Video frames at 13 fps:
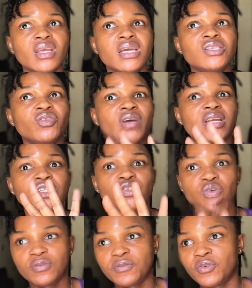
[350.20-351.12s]
is already
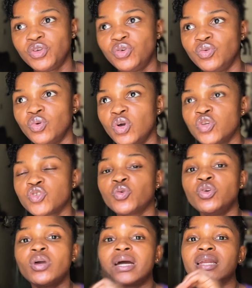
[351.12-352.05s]
done for you. So
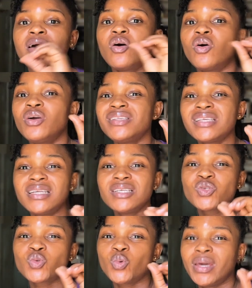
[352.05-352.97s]
you can
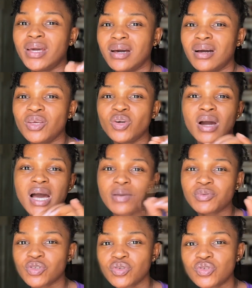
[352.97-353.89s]
easily tweak your
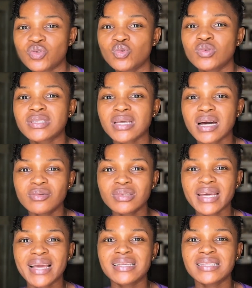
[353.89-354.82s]
captions to sound
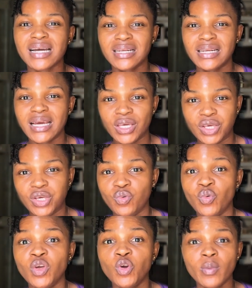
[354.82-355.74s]
exactly like
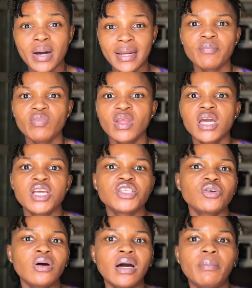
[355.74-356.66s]
you, human. It's
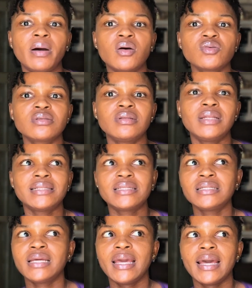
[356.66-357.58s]
not about
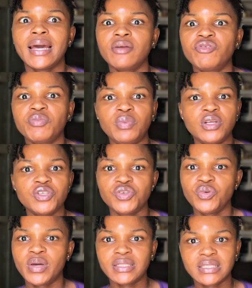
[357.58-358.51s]
letting AI replace
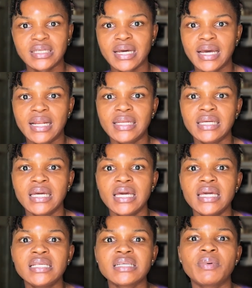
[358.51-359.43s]
you entirely.
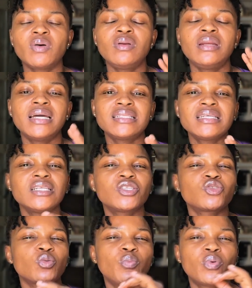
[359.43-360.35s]
It's about letting it
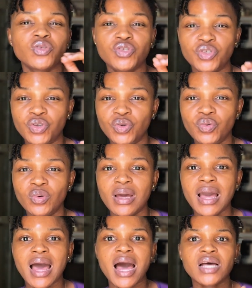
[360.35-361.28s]
support you
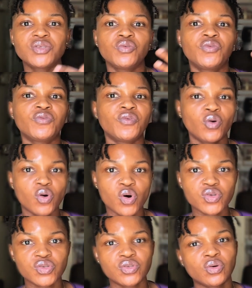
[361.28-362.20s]
as you
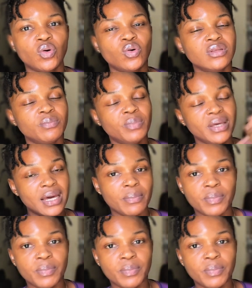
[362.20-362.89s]
focus on the bigger